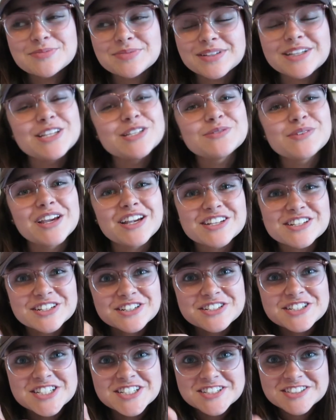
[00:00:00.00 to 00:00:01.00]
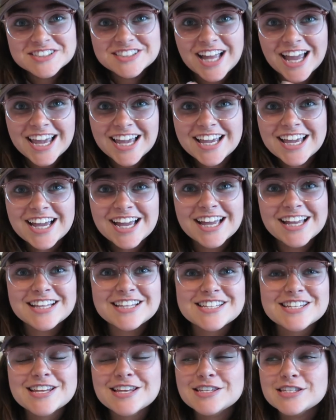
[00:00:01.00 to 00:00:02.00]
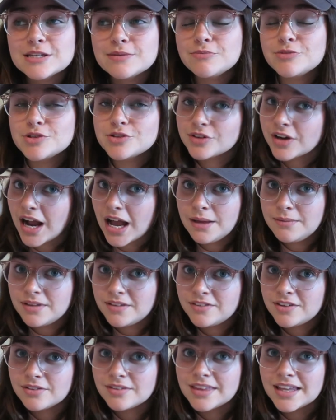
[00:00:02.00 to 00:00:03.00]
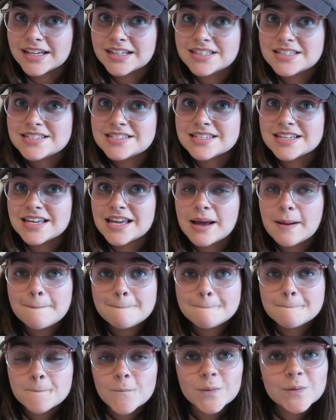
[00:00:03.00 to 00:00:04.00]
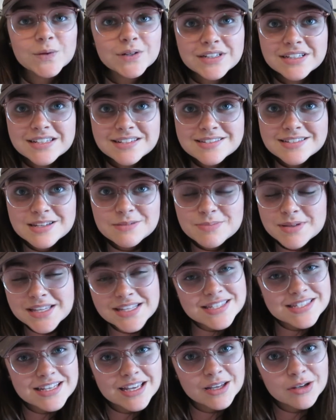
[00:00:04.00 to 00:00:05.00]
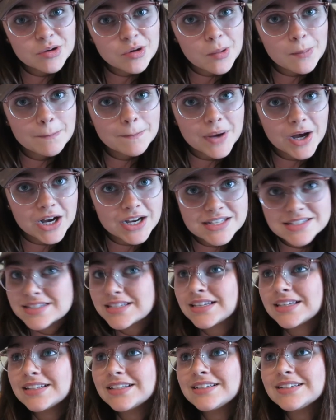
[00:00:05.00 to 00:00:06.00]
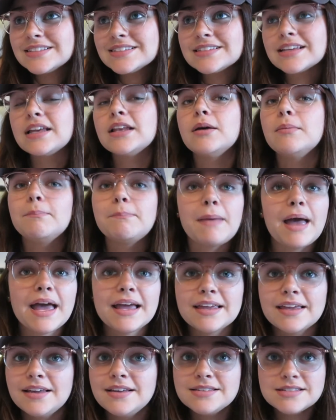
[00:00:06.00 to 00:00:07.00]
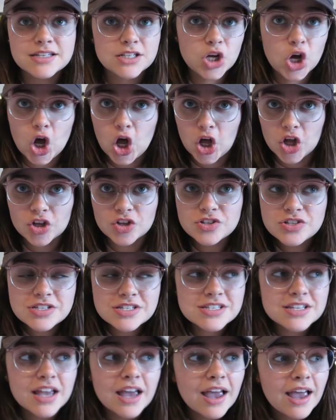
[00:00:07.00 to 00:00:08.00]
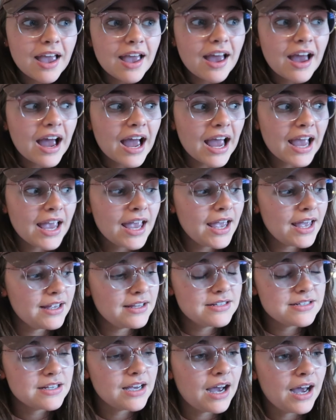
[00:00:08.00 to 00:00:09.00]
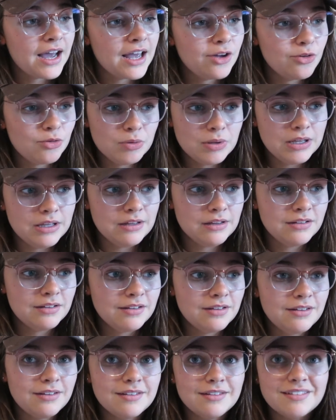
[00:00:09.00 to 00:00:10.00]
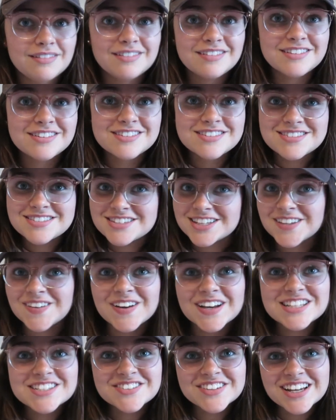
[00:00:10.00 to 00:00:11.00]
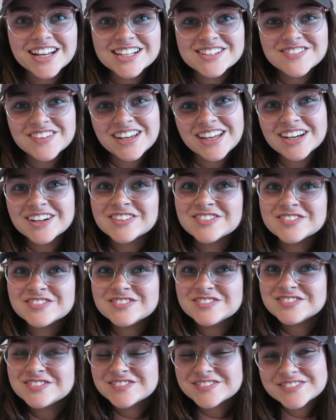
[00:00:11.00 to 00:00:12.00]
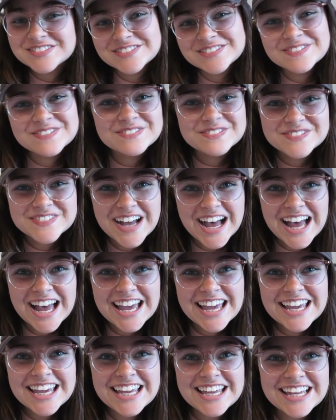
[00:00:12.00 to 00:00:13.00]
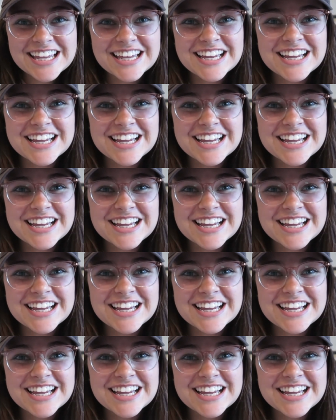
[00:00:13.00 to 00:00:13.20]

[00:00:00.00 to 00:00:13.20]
please make sure to like and subscribe if you would like to see more Disney pins unboxings and unbaggings and hauls. And I will see you guys in my next video. Bye!